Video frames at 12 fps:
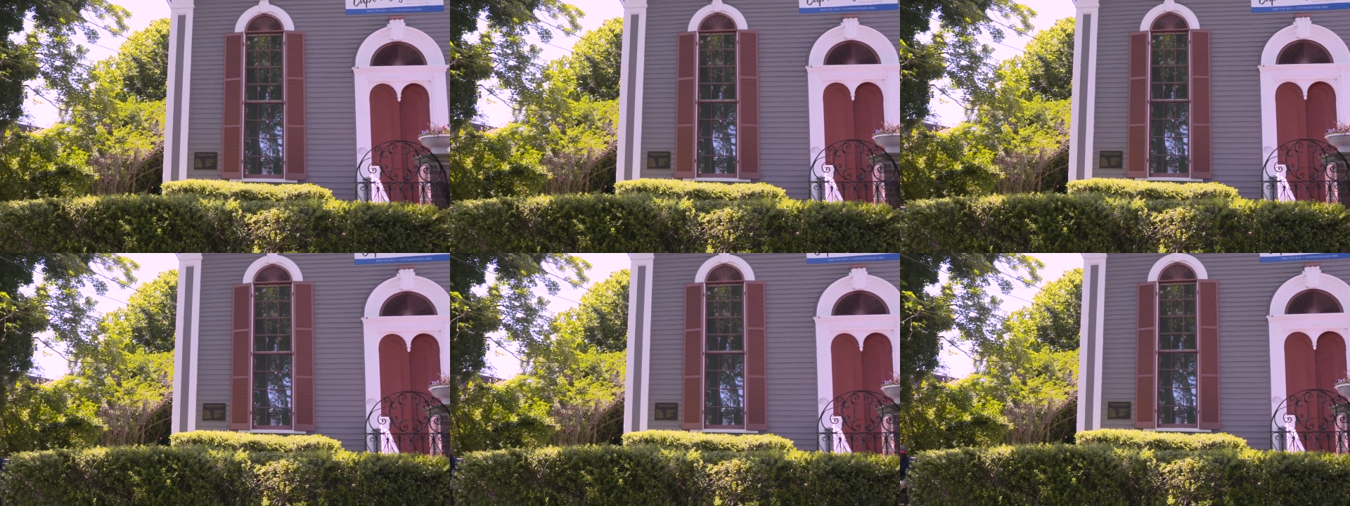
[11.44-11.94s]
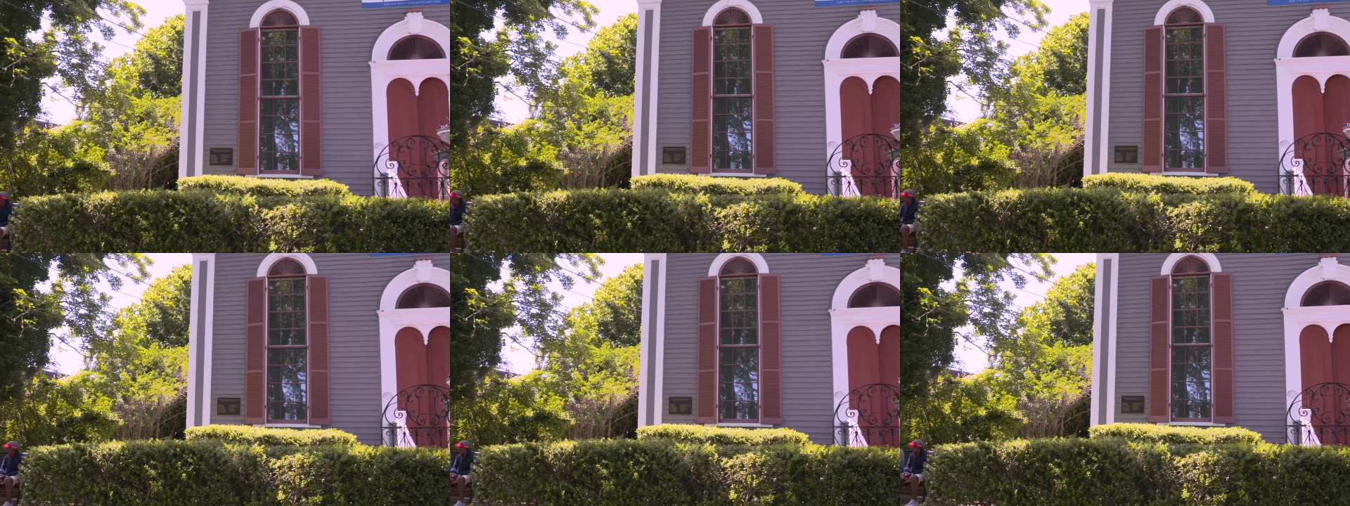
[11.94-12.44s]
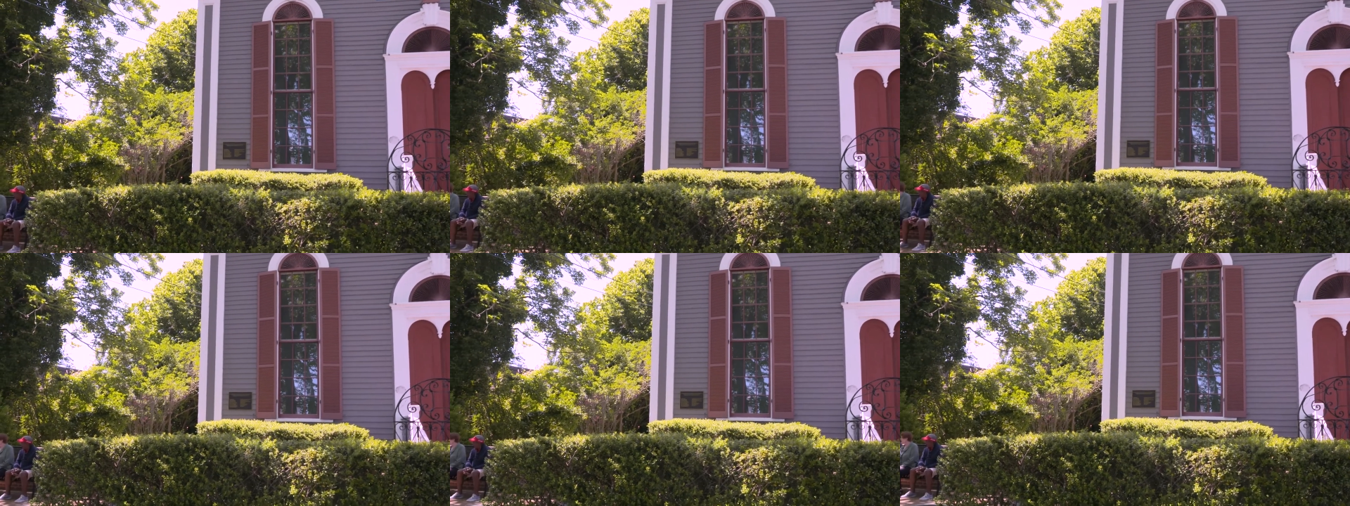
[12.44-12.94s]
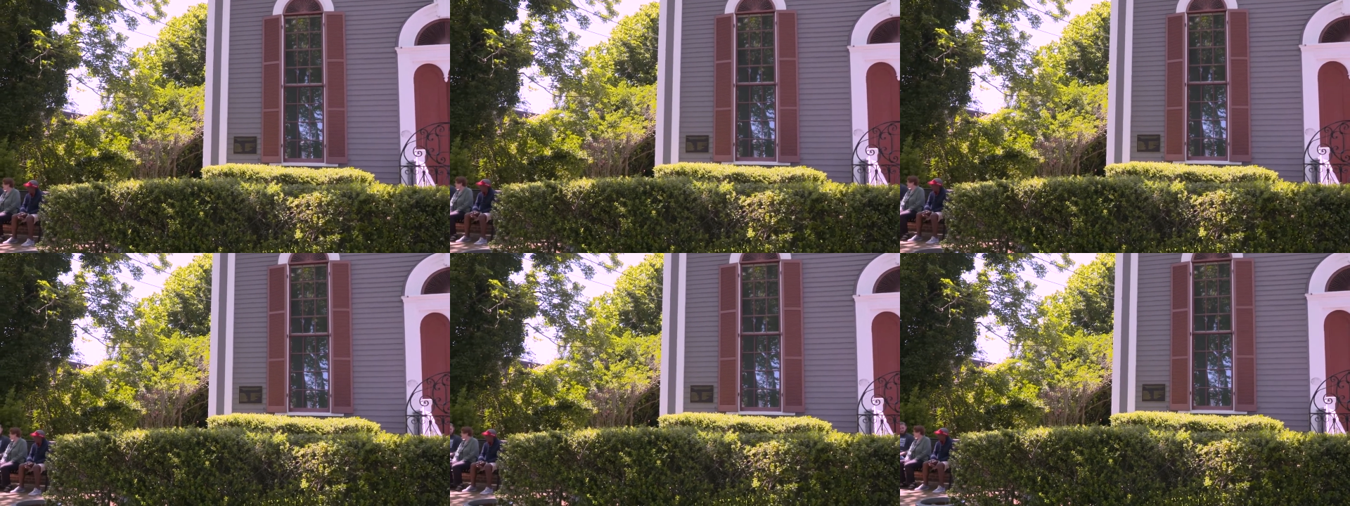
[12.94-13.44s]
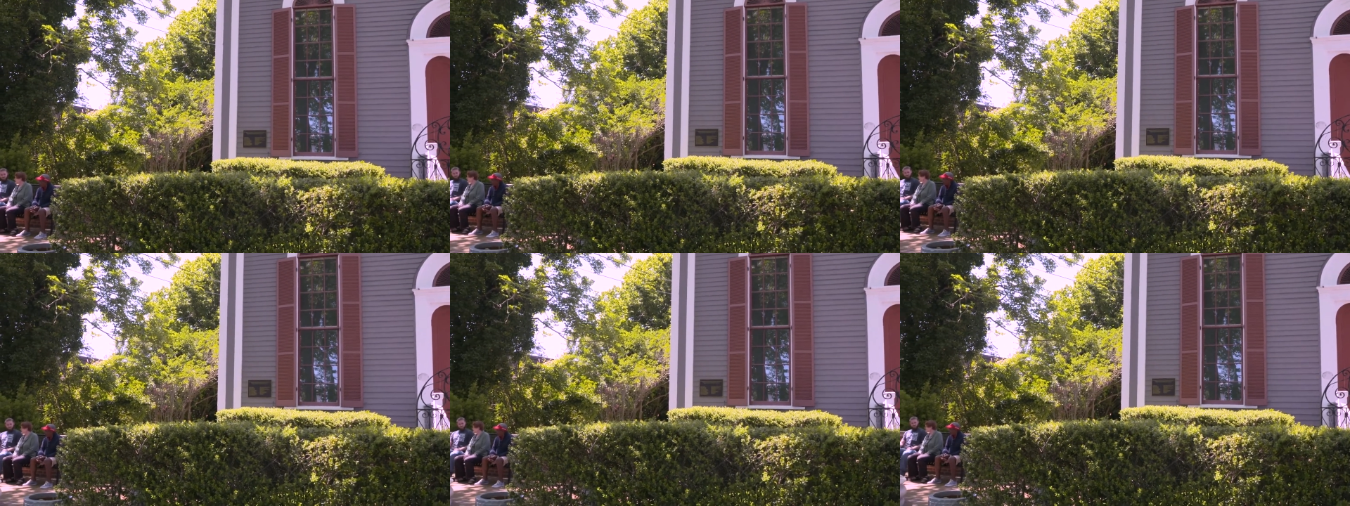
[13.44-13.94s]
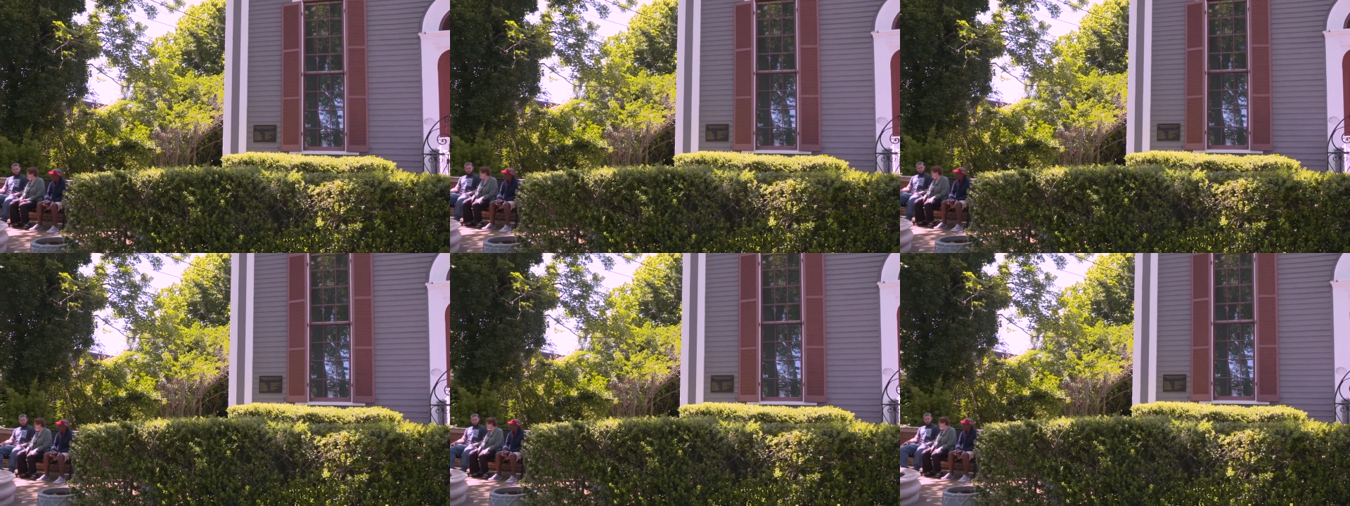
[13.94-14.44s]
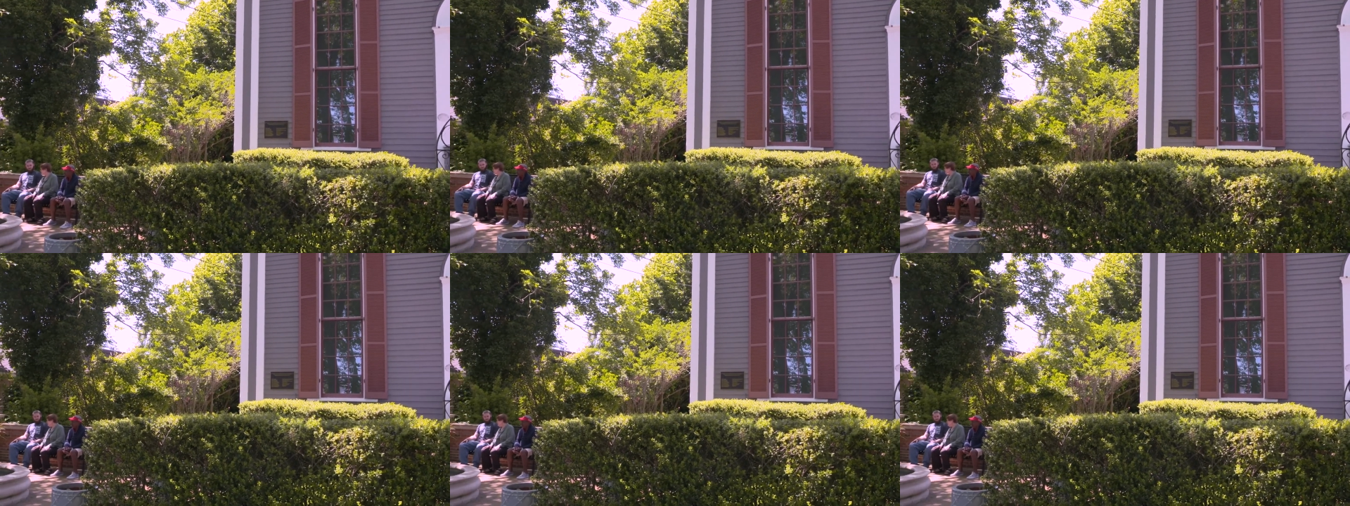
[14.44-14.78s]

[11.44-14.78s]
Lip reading: Nobody's mouth can be seen.